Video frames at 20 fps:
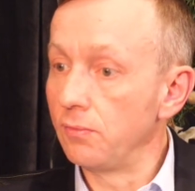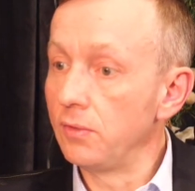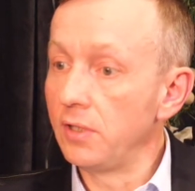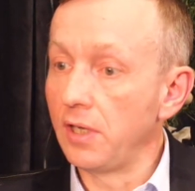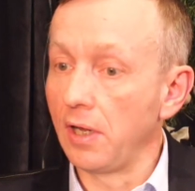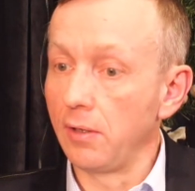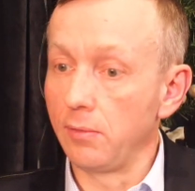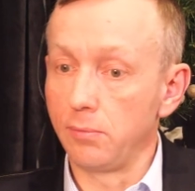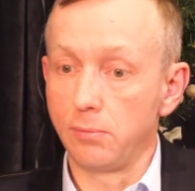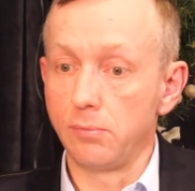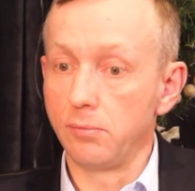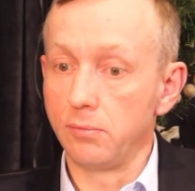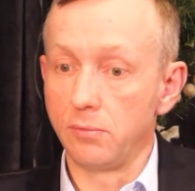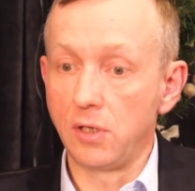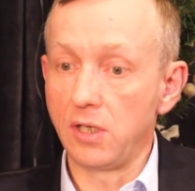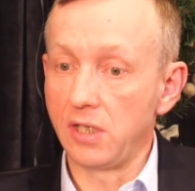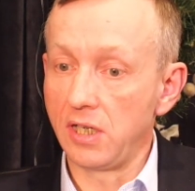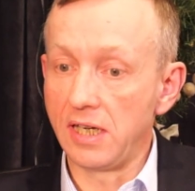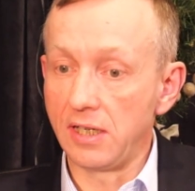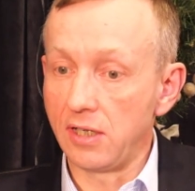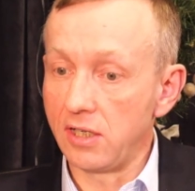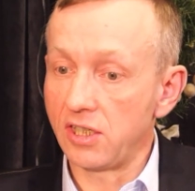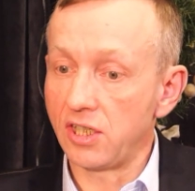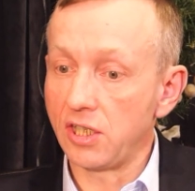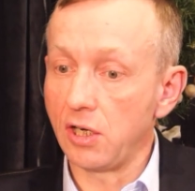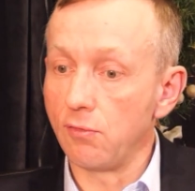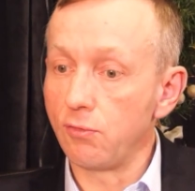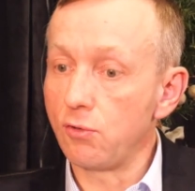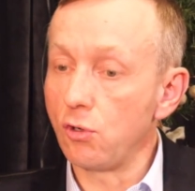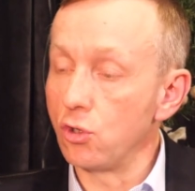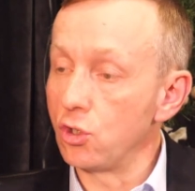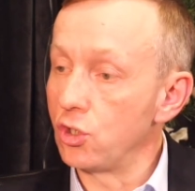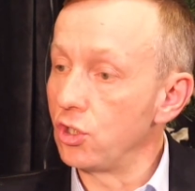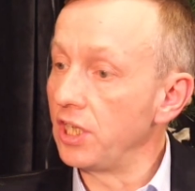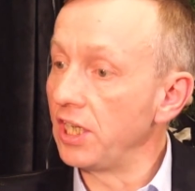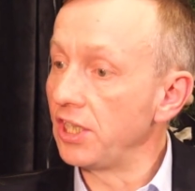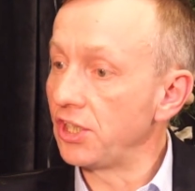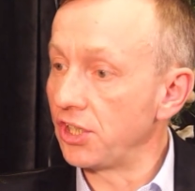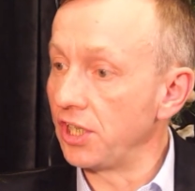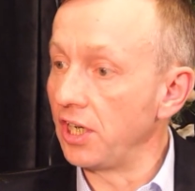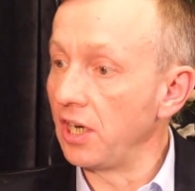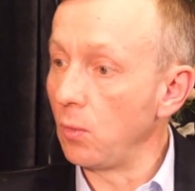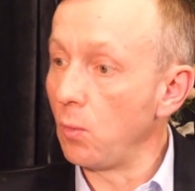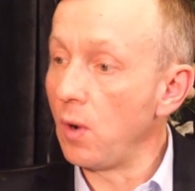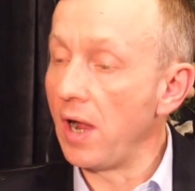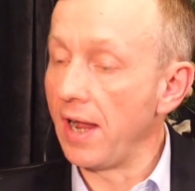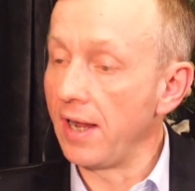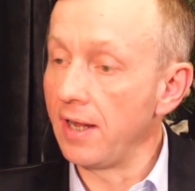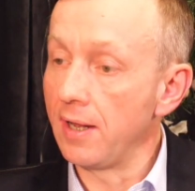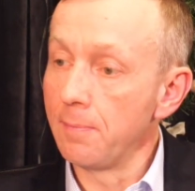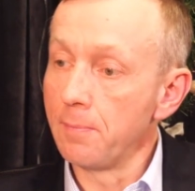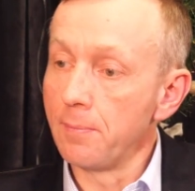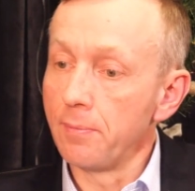you know, self-contradiction in a way.